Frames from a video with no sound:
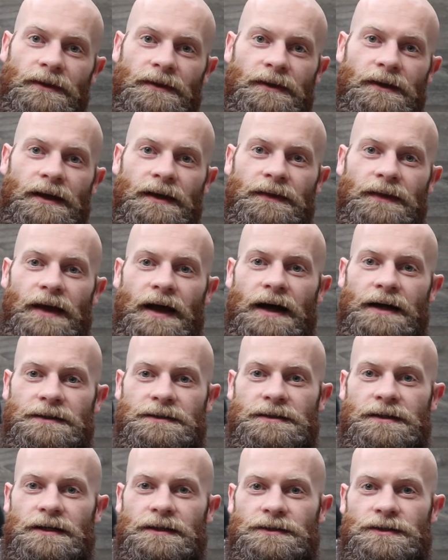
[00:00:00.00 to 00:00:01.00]
than
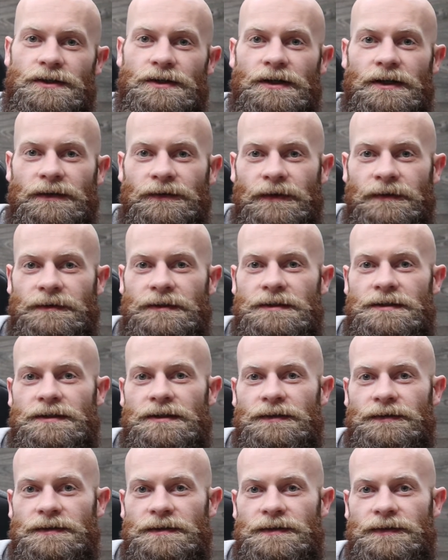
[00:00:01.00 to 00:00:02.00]
that 250
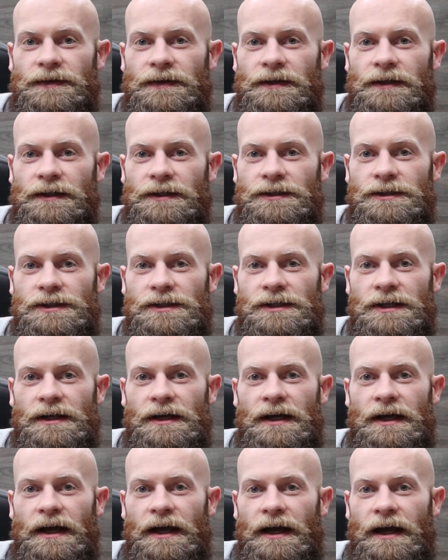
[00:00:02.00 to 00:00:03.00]
surface footage
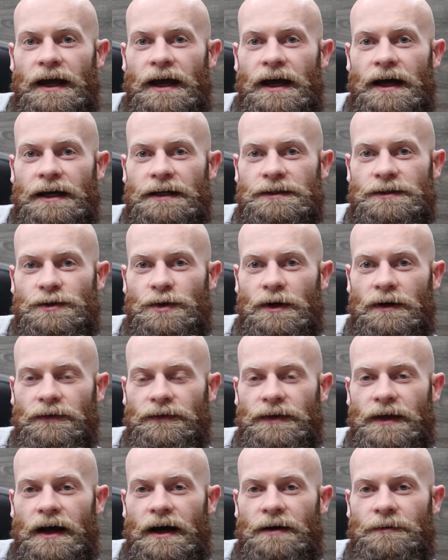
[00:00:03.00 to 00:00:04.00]
at
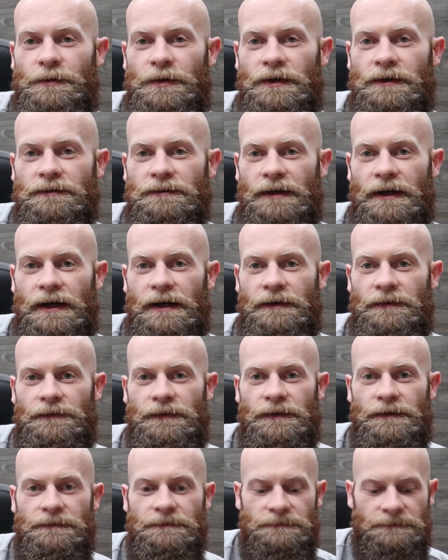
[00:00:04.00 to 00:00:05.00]
12 thou per
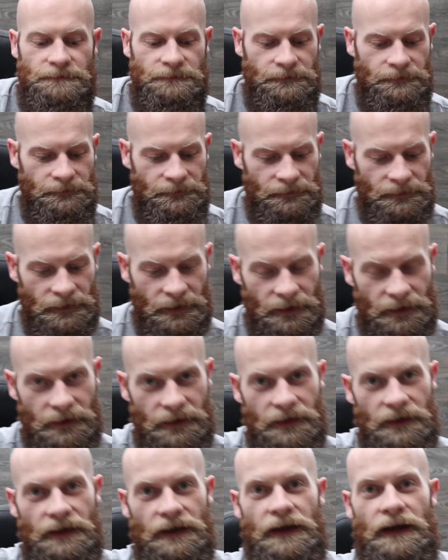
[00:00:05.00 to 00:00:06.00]
rev.
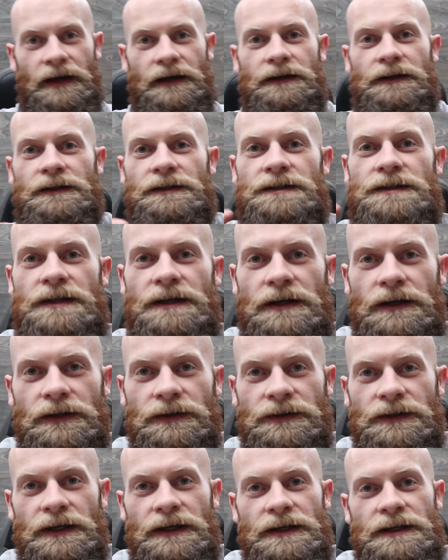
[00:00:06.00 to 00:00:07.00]
And here's the
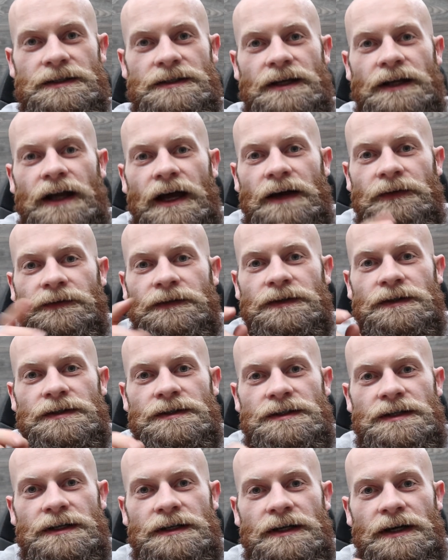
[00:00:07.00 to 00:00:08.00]
other thing, is I'd have to
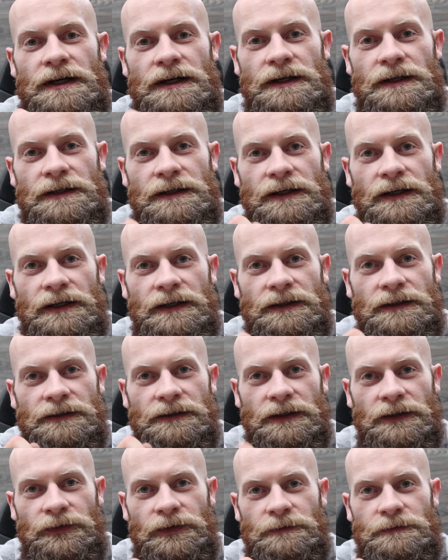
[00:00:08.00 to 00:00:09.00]
use a
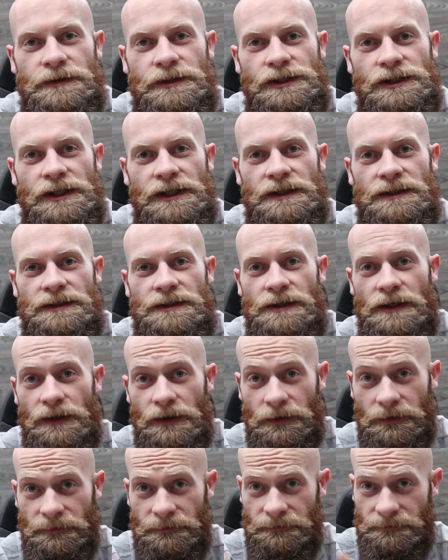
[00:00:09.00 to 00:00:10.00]
different machine
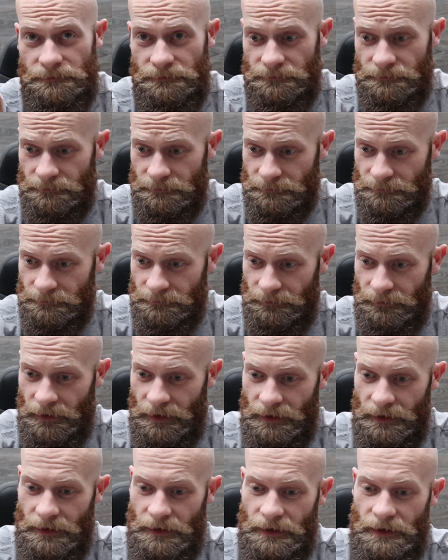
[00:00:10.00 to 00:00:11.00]
too,
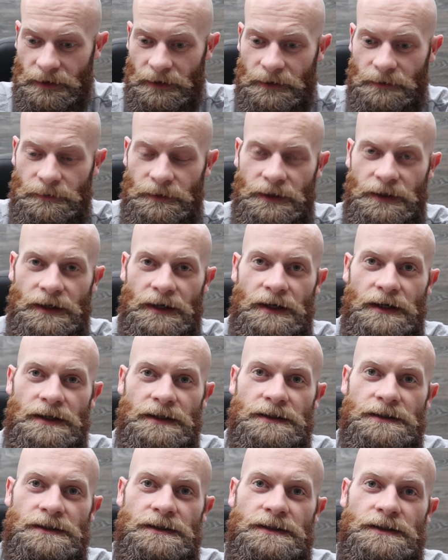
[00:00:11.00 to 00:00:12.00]

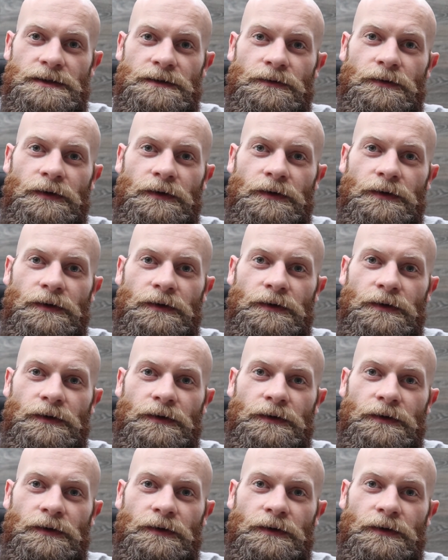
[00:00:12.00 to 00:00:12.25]
because